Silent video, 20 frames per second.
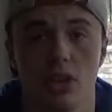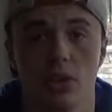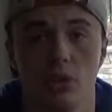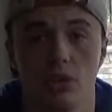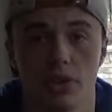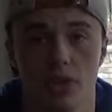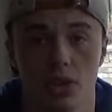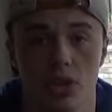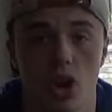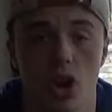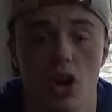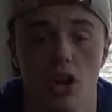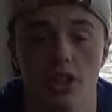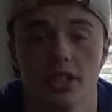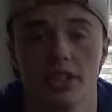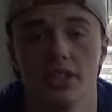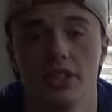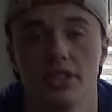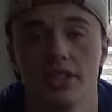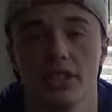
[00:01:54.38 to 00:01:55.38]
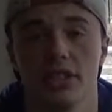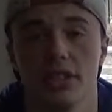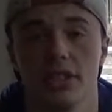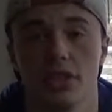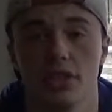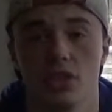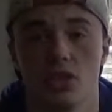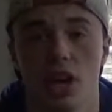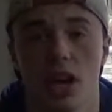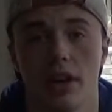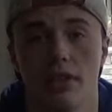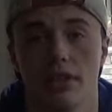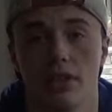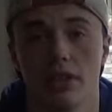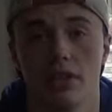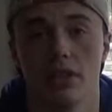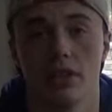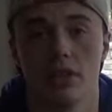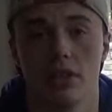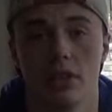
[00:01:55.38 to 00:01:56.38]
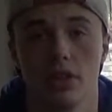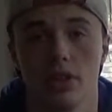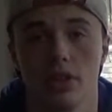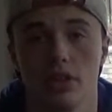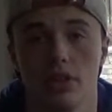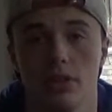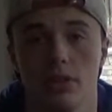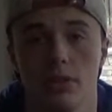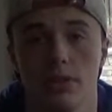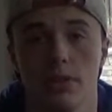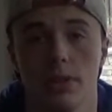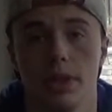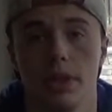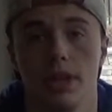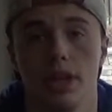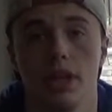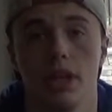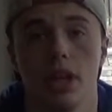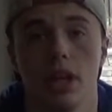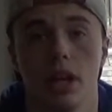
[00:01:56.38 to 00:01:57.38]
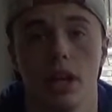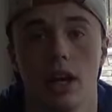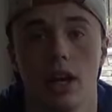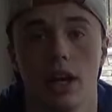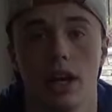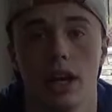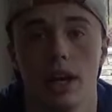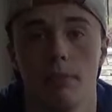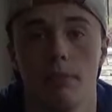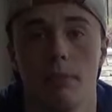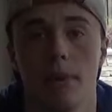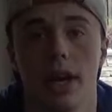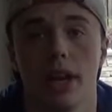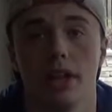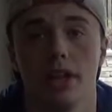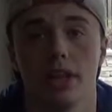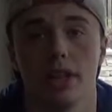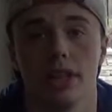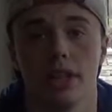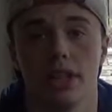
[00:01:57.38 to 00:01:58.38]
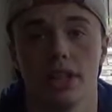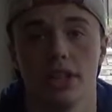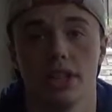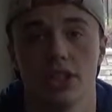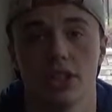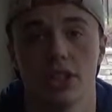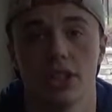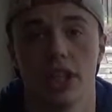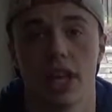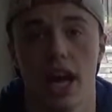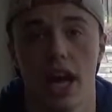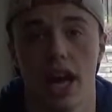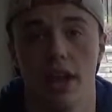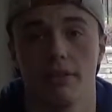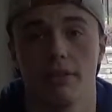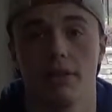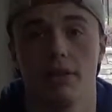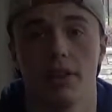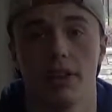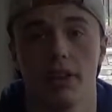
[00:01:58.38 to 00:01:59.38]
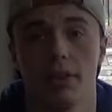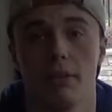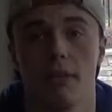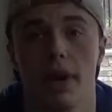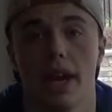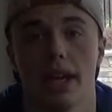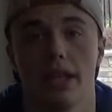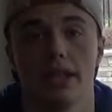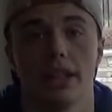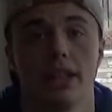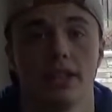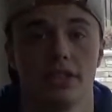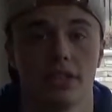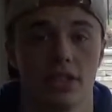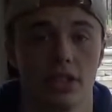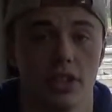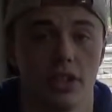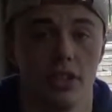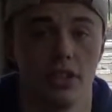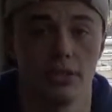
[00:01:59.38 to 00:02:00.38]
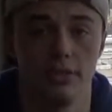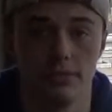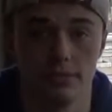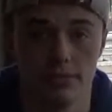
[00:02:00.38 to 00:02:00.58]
which causes the driver to be in better condition after the impact has occurred.